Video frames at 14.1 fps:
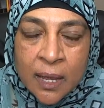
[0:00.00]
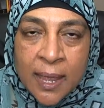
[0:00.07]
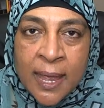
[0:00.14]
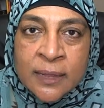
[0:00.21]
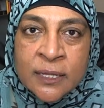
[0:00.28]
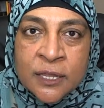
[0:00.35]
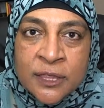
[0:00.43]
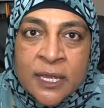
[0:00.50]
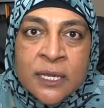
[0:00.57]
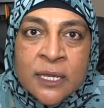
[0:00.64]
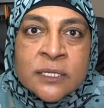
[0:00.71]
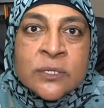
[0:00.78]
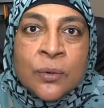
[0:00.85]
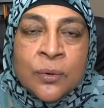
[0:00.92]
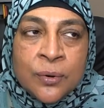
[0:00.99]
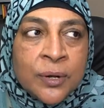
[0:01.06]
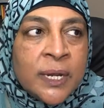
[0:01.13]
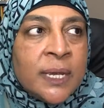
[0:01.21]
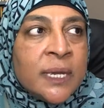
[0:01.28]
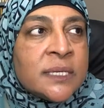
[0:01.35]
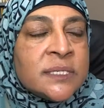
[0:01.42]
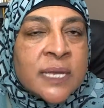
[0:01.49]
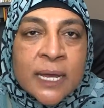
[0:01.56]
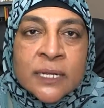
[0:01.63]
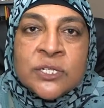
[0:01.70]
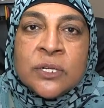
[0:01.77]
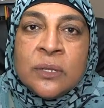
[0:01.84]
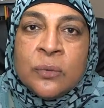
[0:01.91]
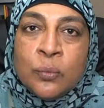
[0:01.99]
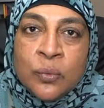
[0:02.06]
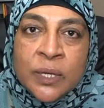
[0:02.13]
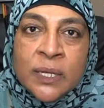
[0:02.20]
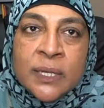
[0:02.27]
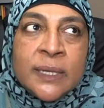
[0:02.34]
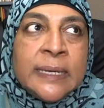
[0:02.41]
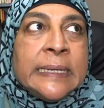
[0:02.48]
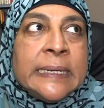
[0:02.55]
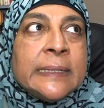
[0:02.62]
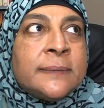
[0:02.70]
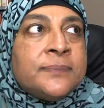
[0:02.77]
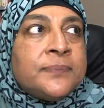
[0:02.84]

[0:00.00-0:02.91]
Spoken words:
And the thing is, hoarding is actually really,